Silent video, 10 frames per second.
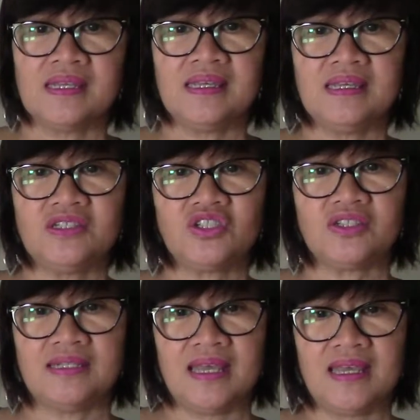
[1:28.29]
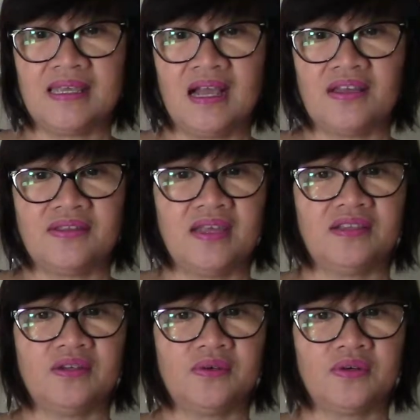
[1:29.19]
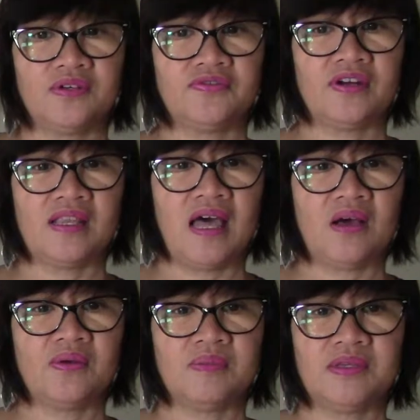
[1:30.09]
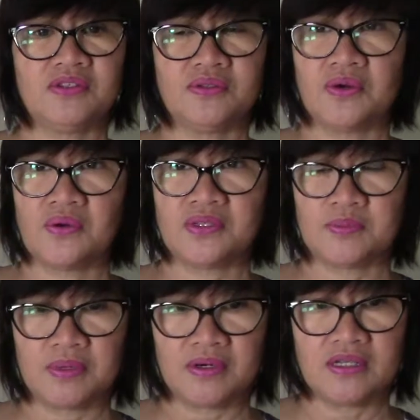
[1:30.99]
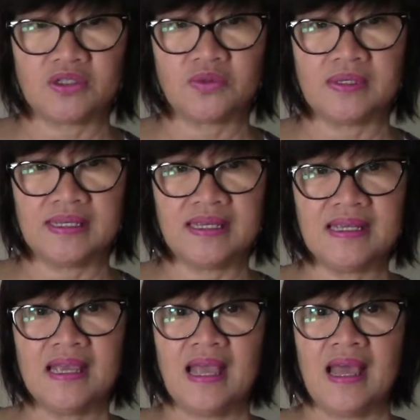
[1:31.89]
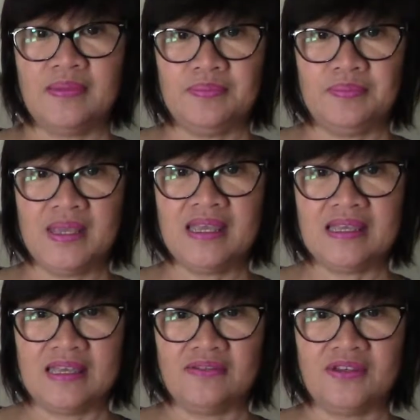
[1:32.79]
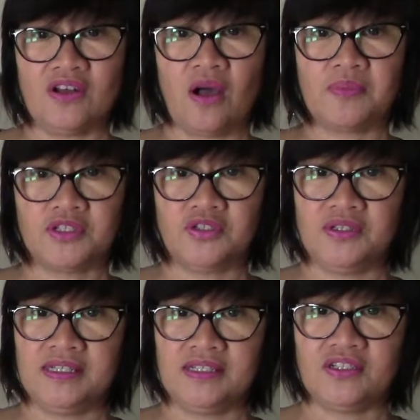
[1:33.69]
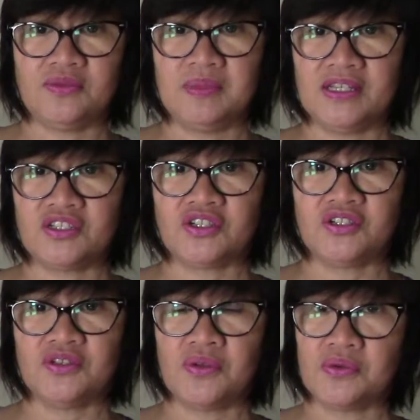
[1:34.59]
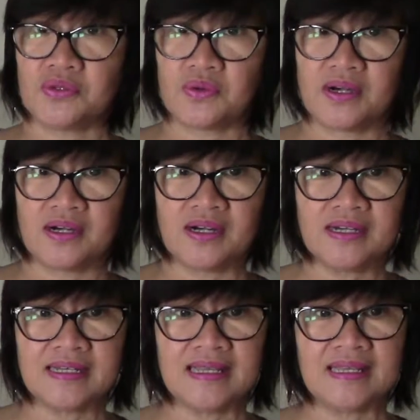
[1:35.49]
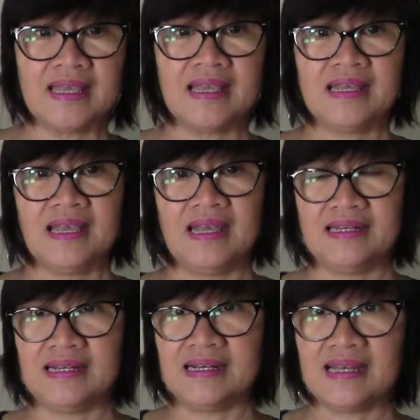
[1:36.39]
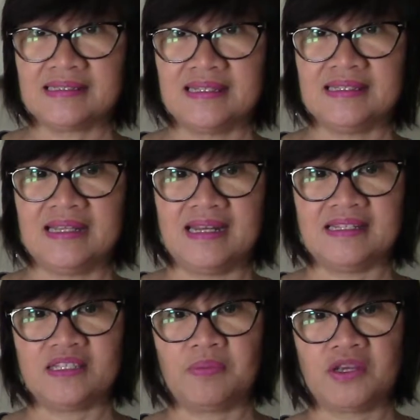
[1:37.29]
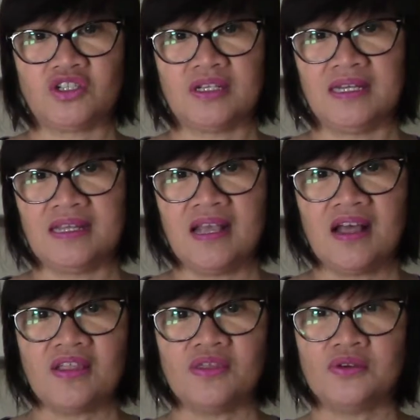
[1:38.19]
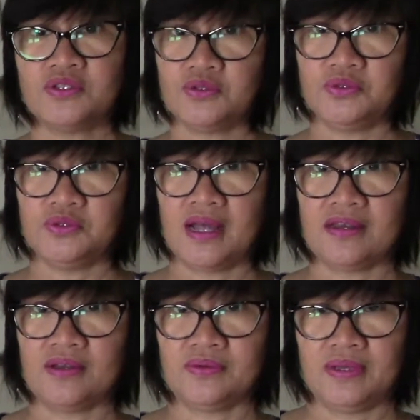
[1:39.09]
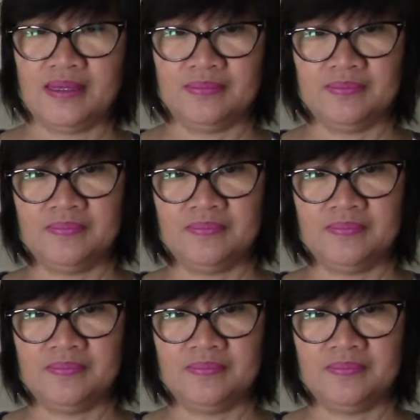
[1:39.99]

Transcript: Each day, I thank the Lord for allowing me to grow spiritually and being given opportunities to minister to those who are hurting and neglected, and especially those who do not know Him.